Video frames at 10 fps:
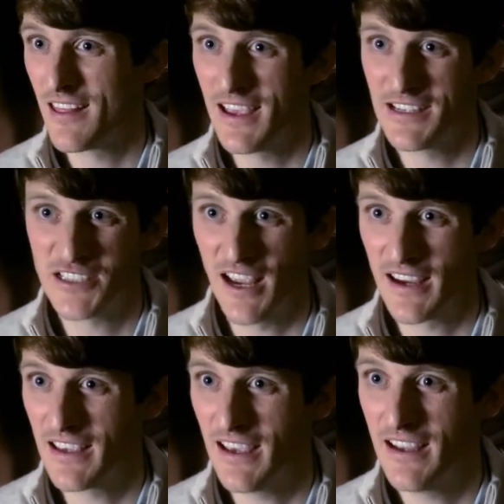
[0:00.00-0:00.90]
they
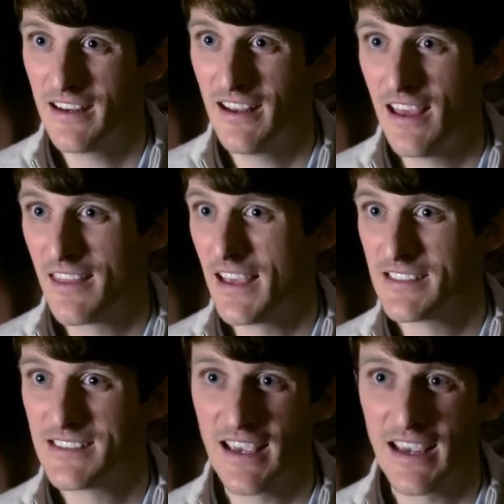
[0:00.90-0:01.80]
check in, they
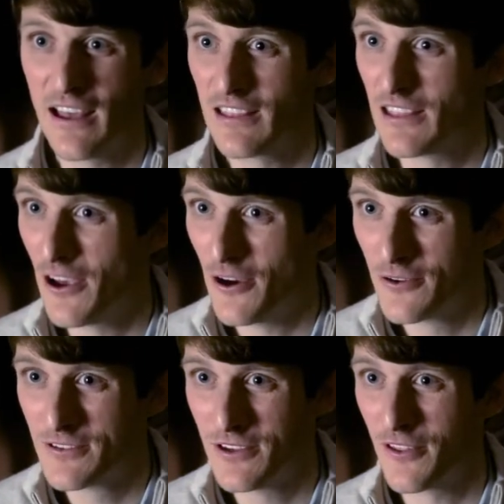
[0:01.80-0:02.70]
say
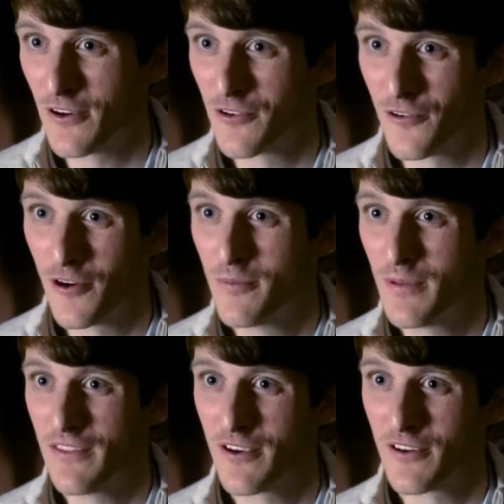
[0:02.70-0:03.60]
hello to their group
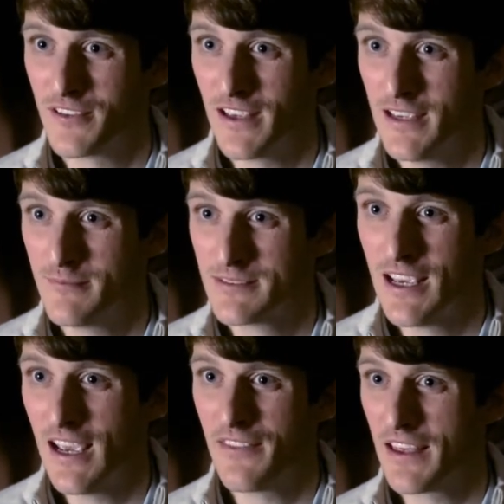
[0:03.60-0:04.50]
and their teams,
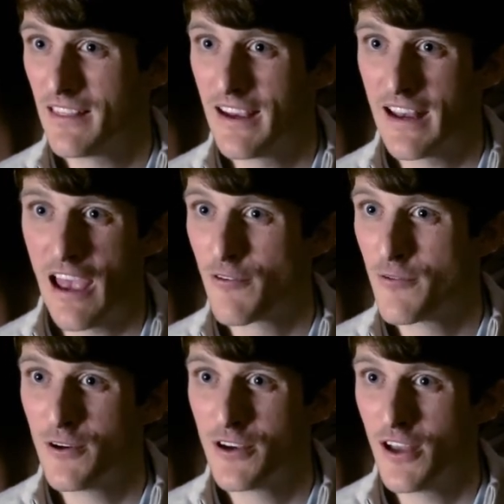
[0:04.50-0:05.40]
and they let
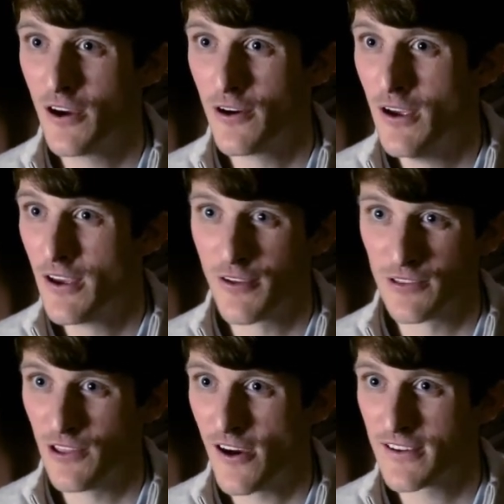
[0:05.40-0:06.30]
everyone know they're
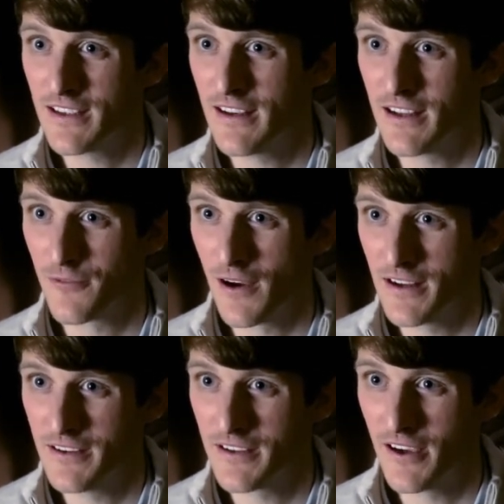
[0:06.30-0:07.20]
locked in and
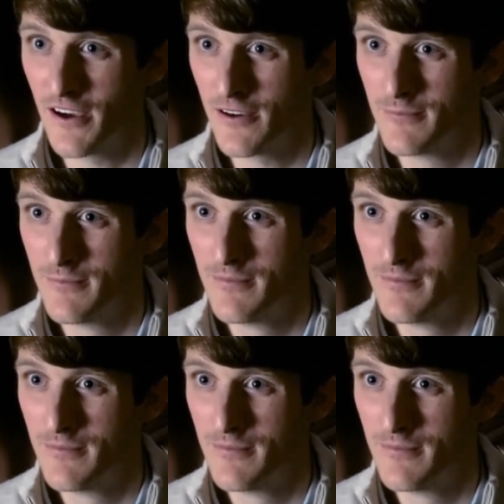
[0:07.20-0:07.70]
ready to go.